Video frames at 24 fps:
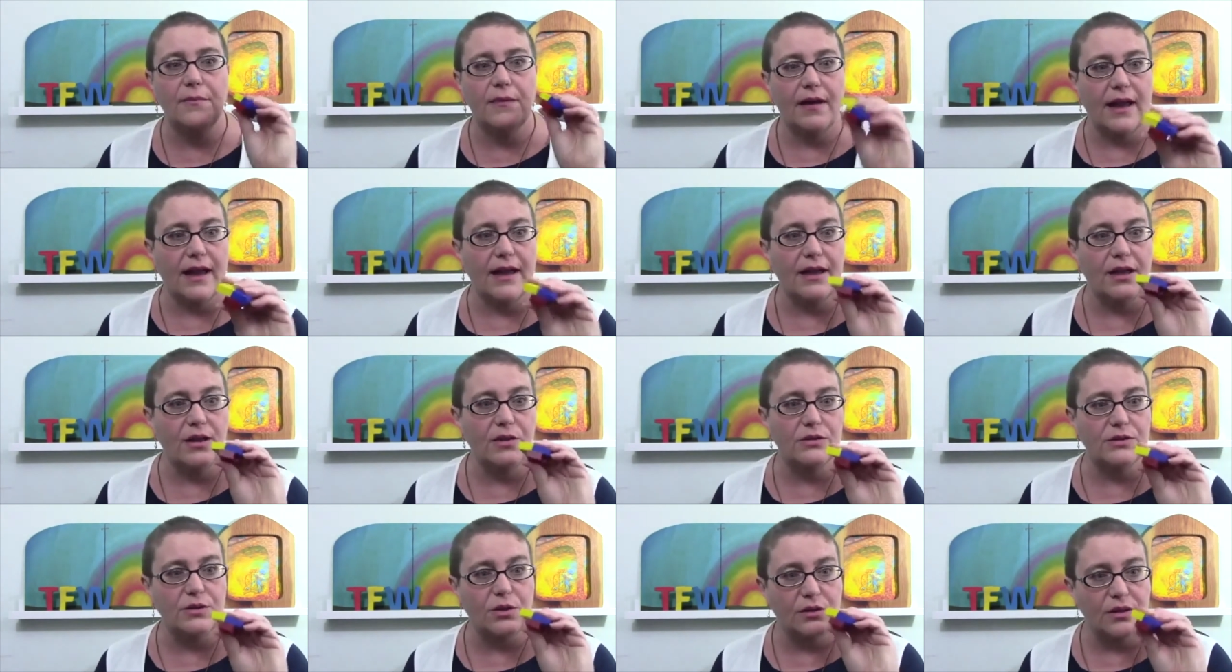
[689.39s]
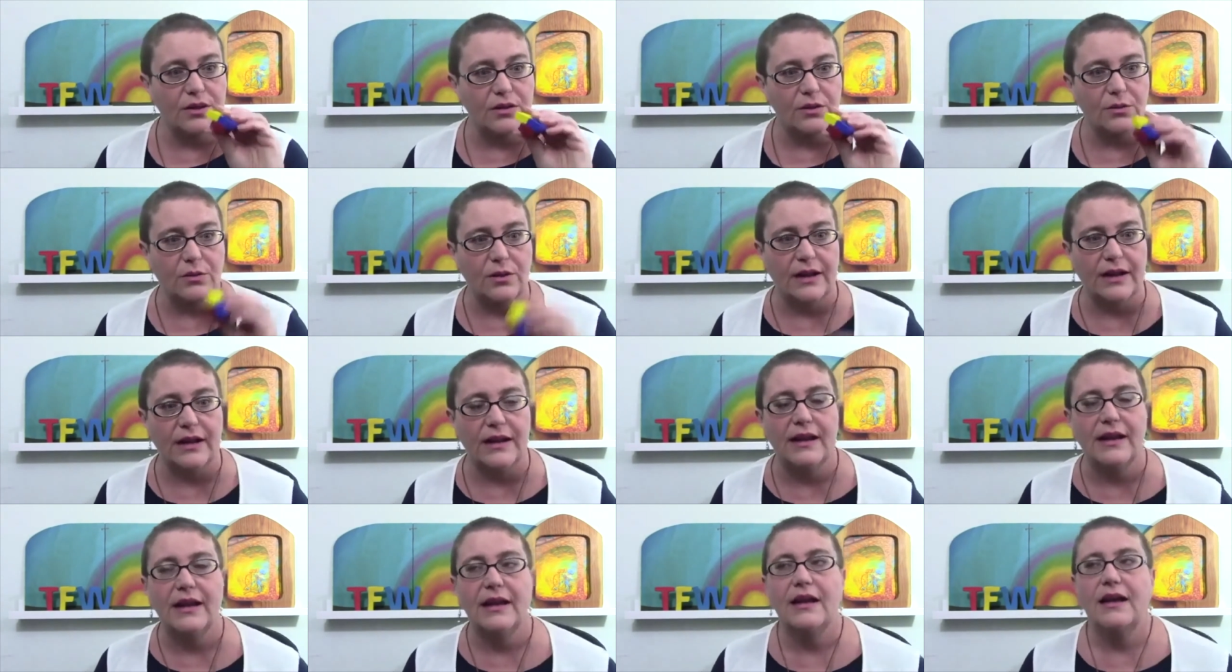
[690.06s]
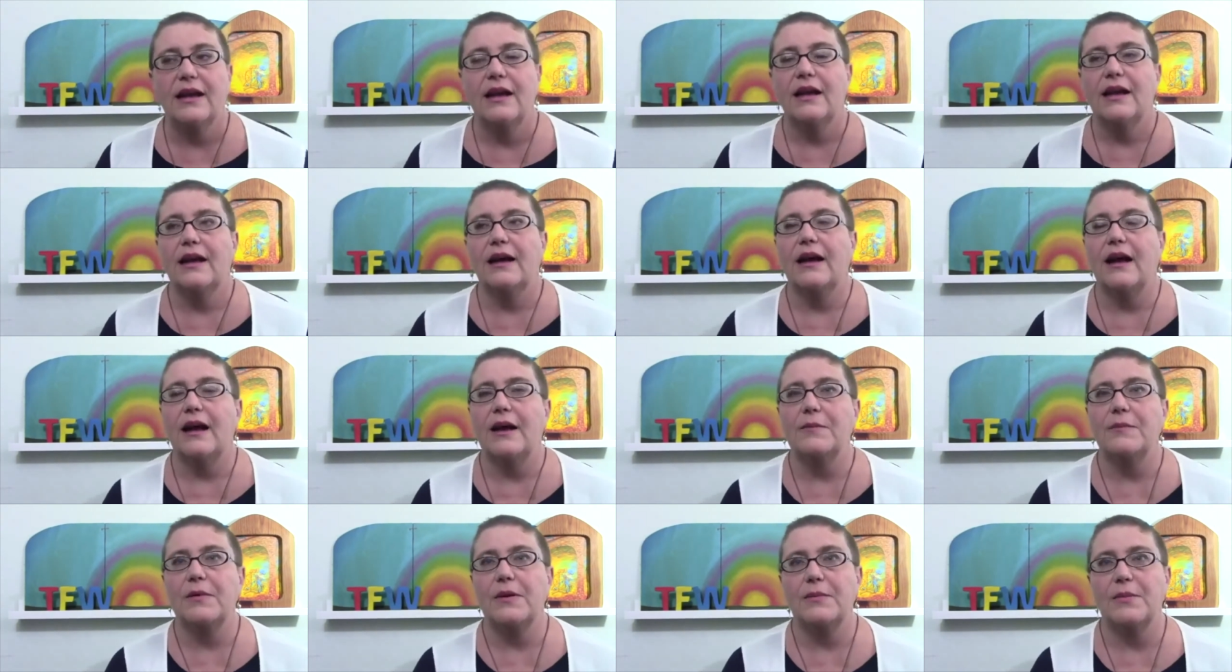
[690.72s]
I use only three.
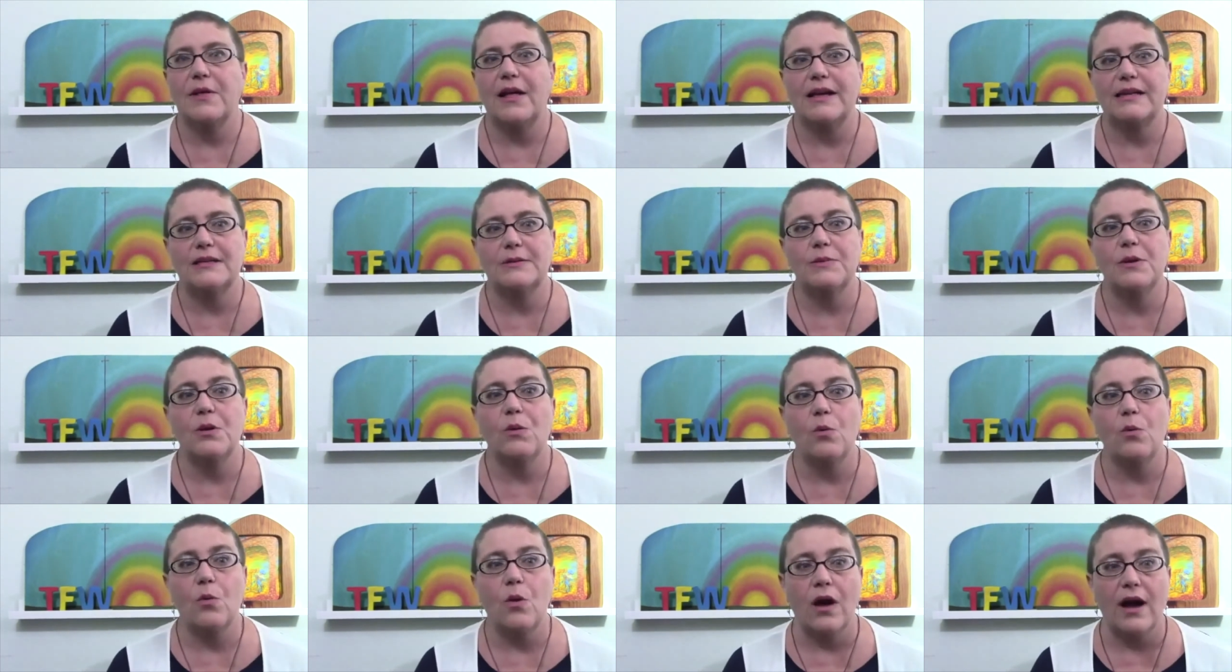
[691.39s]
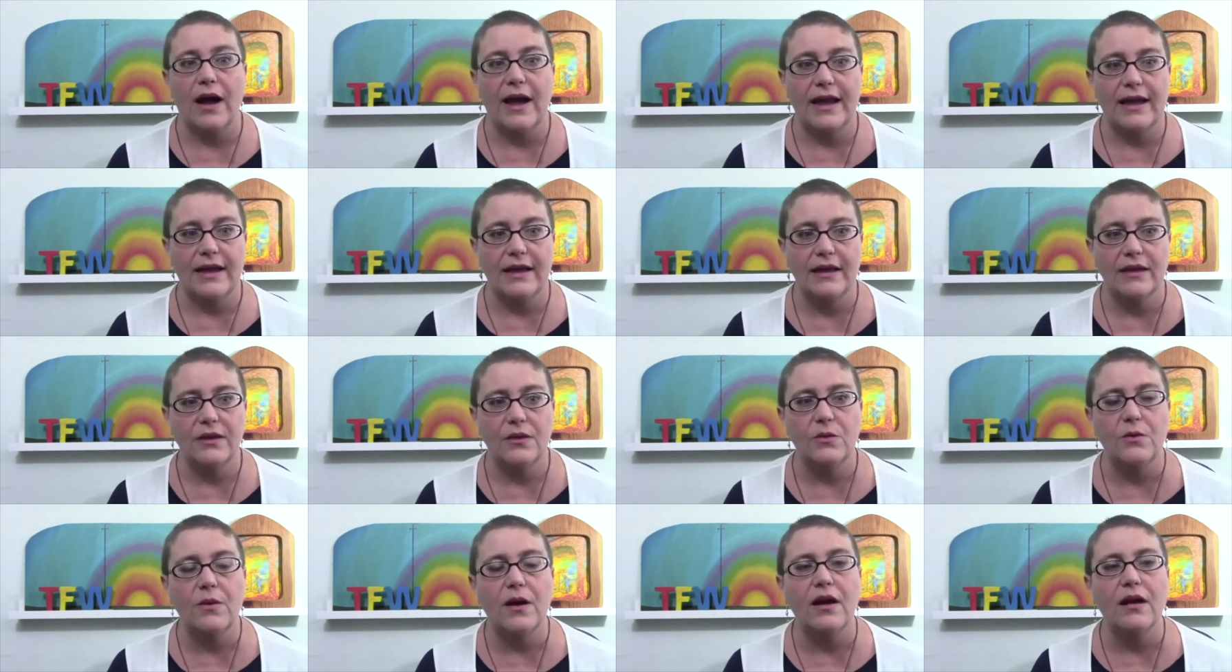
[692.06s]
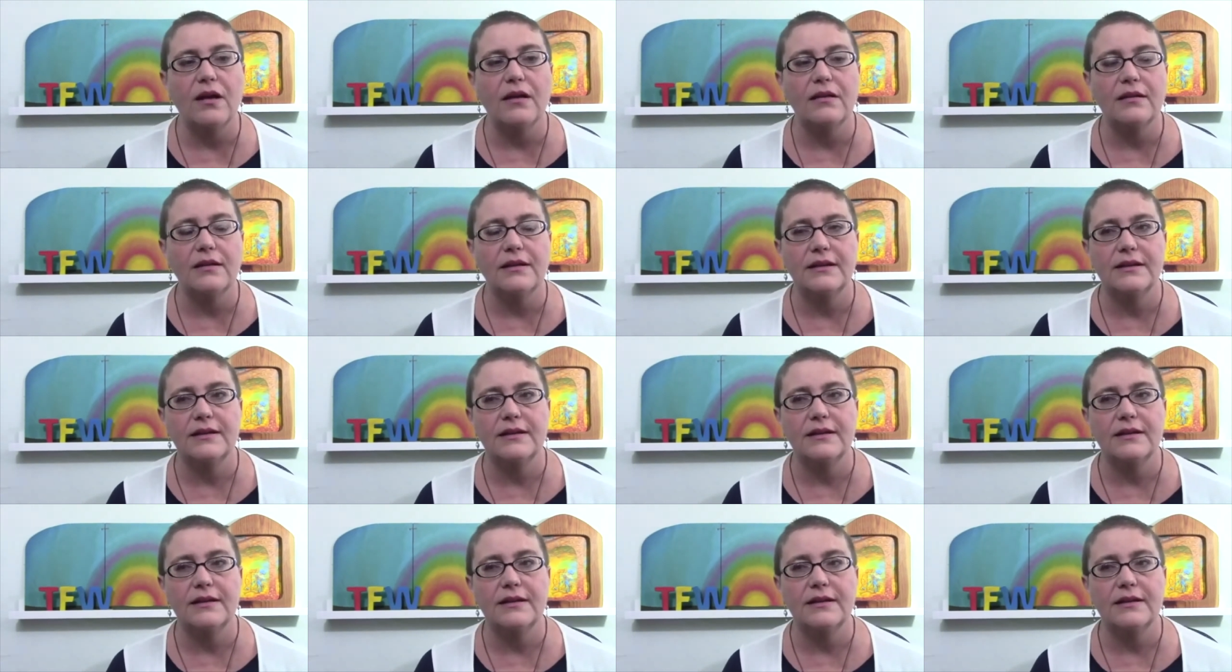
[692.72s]
Um, people ask me why. Well,